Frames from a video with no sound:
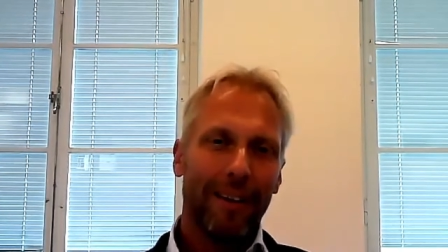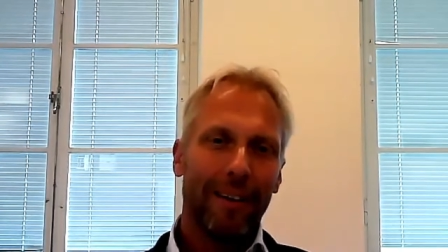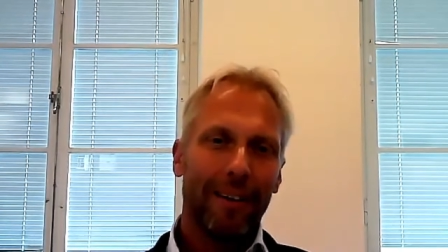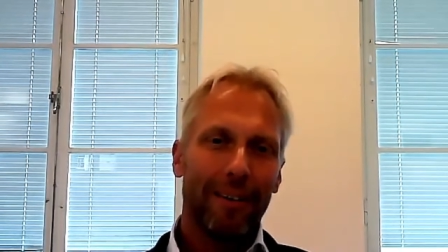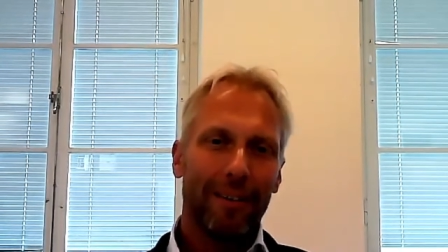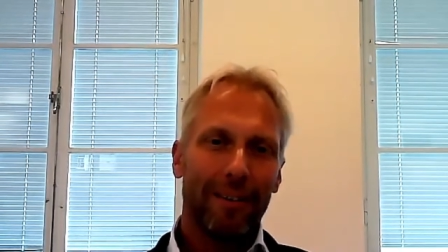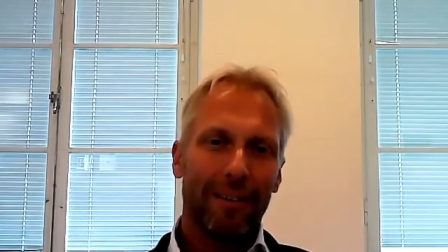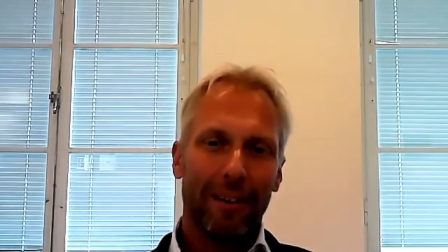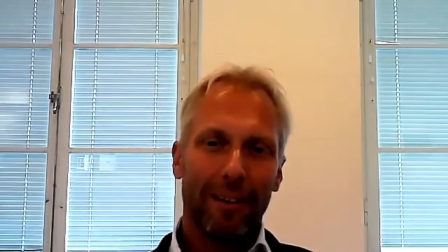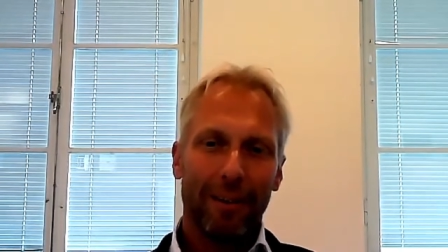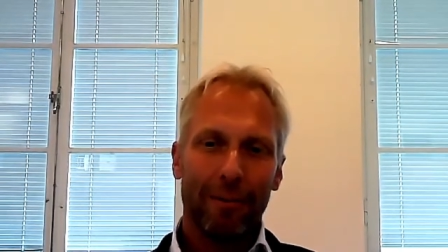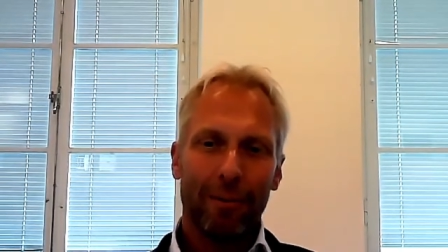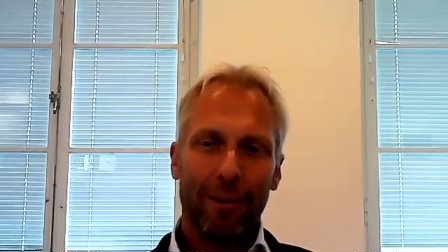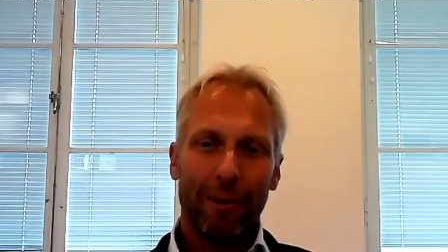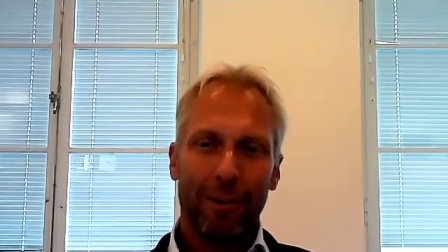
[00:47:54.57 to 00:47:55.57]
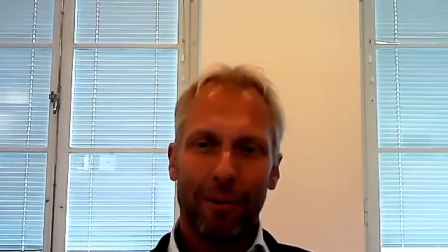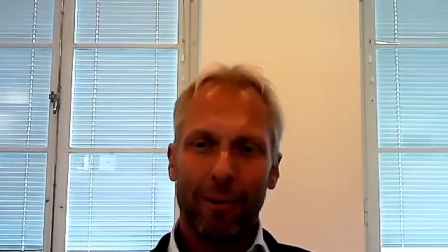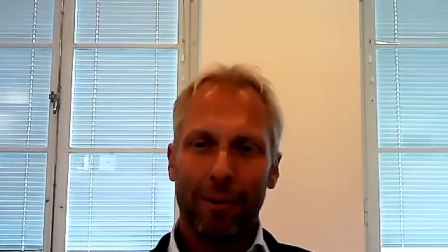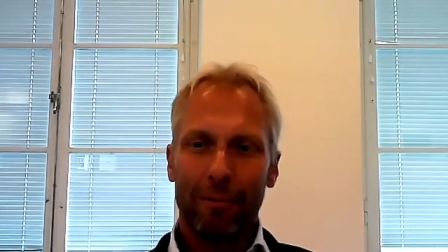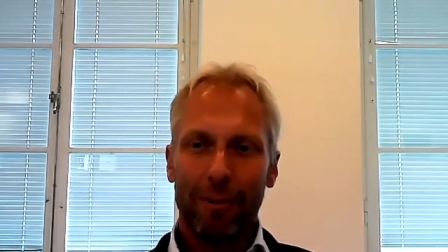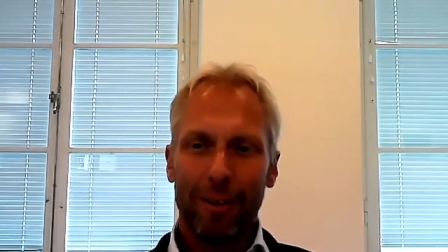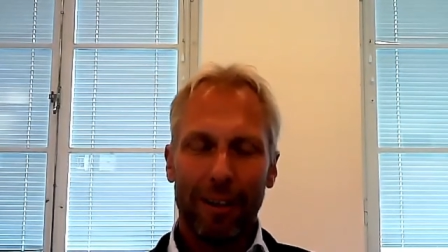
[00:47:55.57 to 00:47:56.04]
it gives a lot
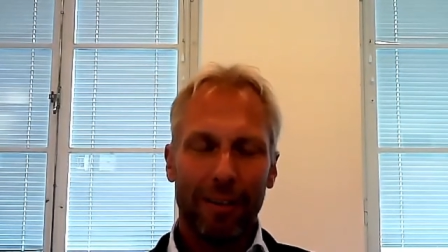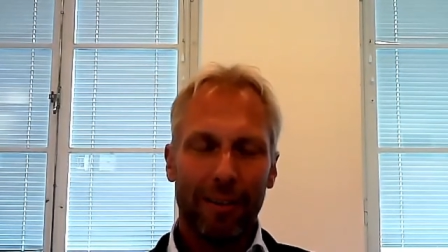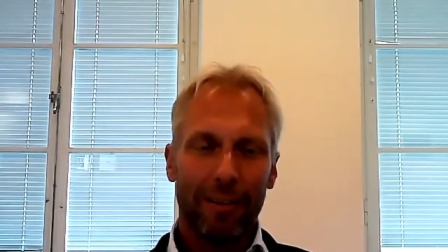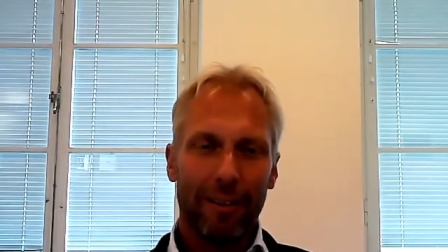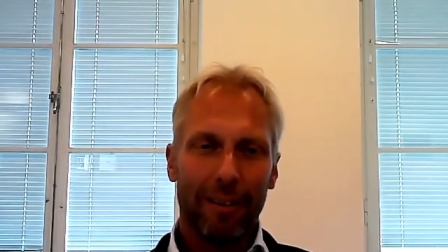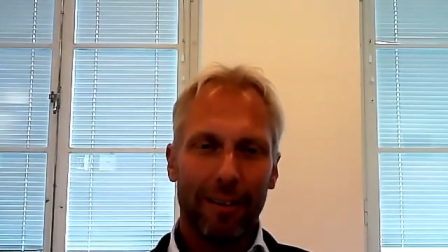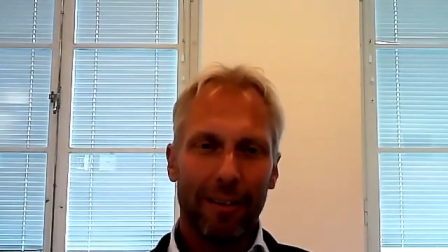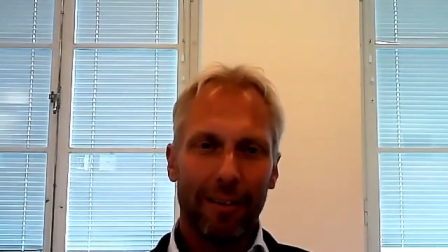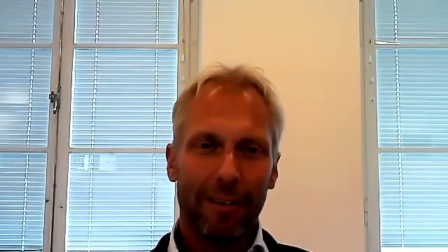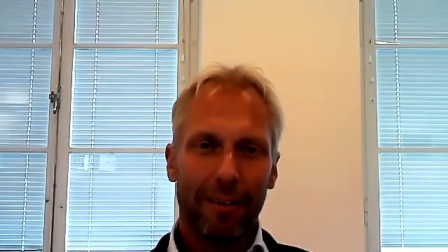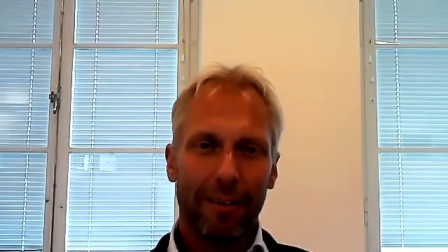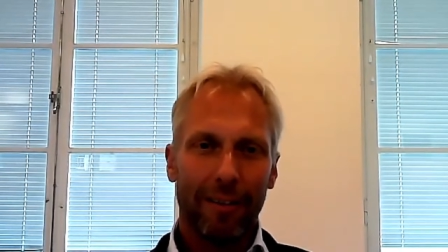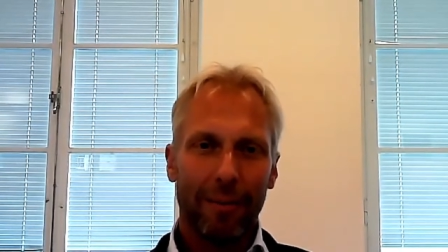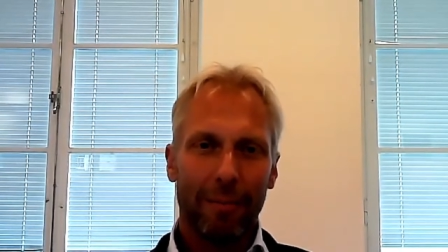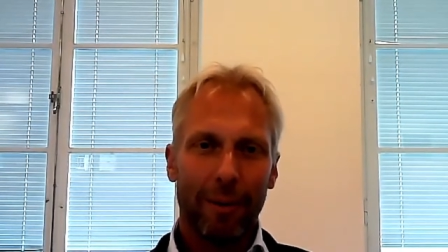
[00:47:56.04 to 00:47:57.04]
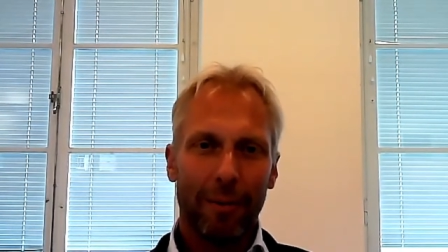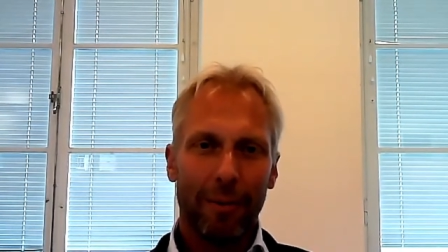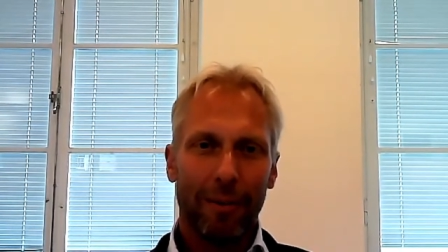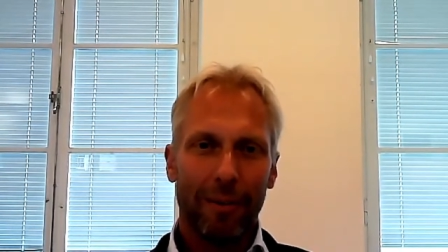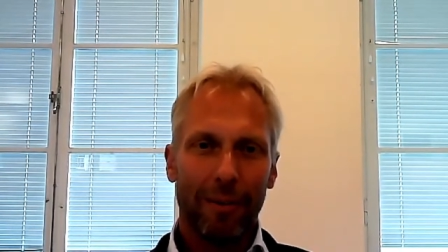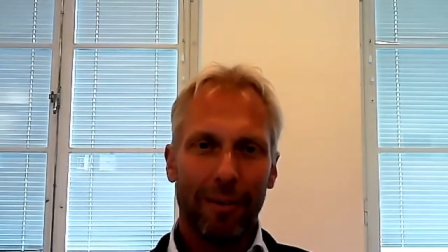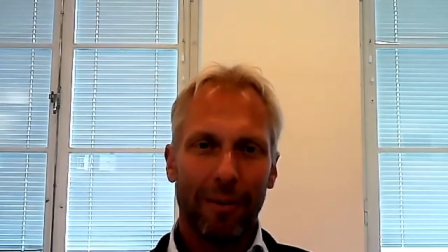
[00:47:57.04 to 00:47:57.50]
of insight uh, about
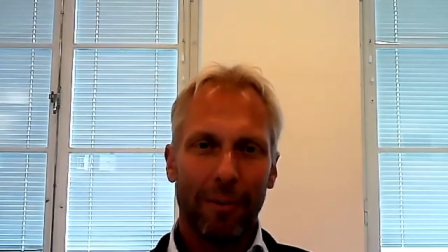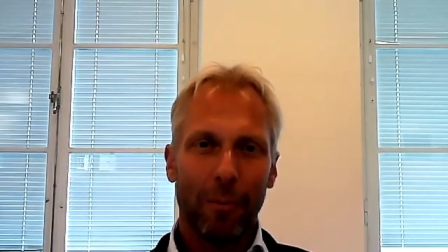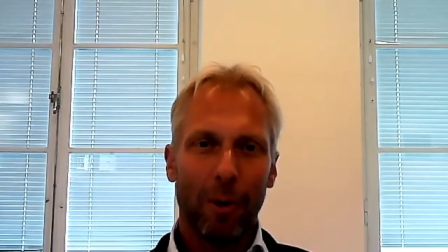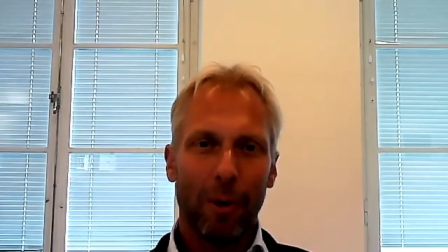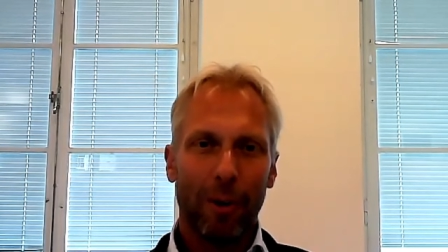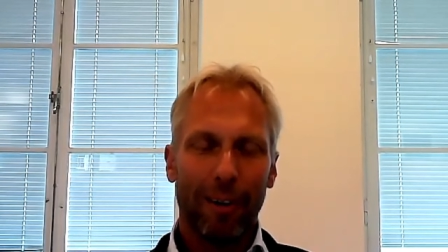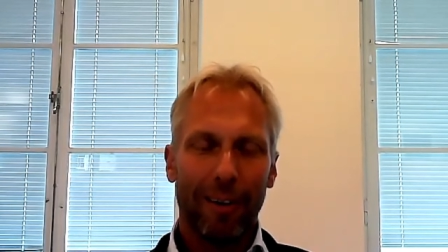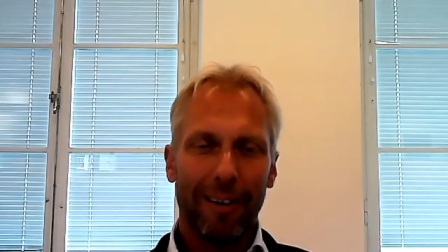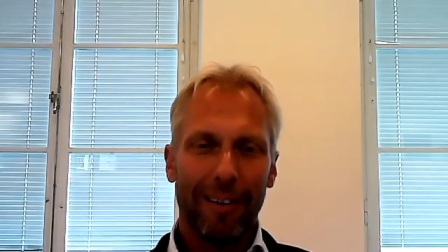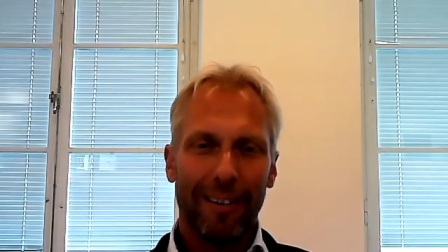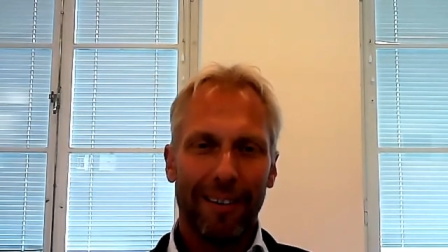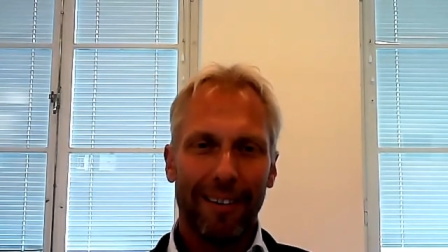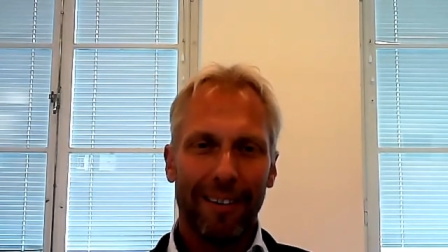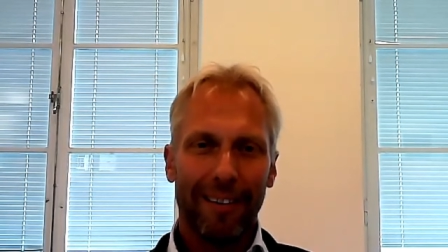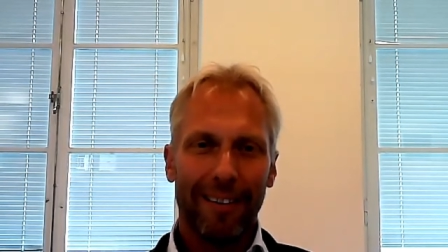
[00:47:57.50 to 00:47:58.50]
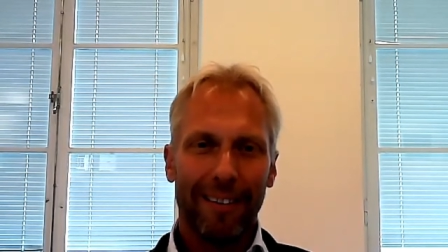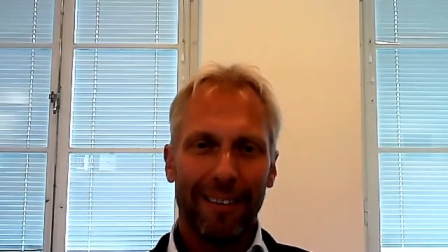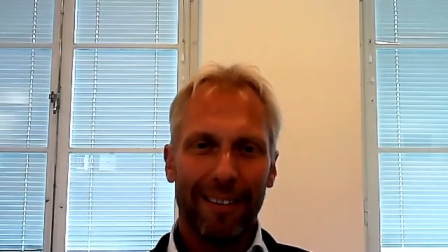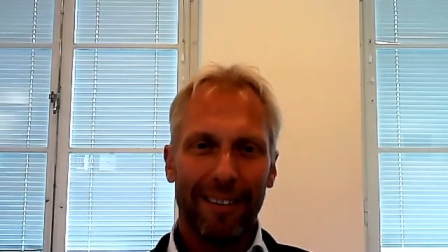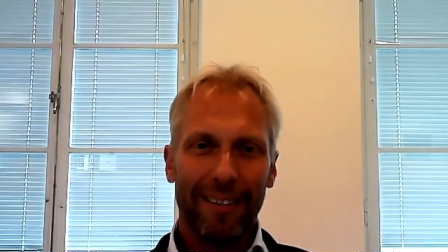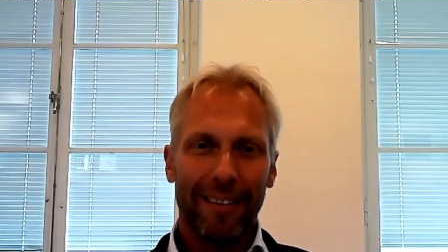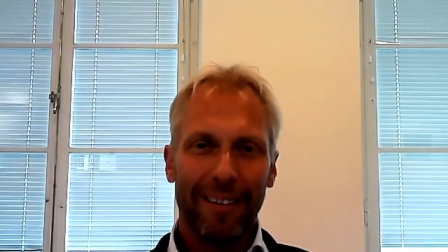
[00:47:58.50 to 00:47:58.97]
uh, the world and, and
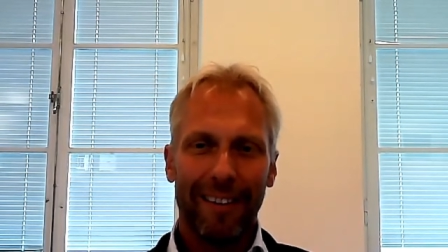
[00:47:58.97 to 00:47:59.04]
uh,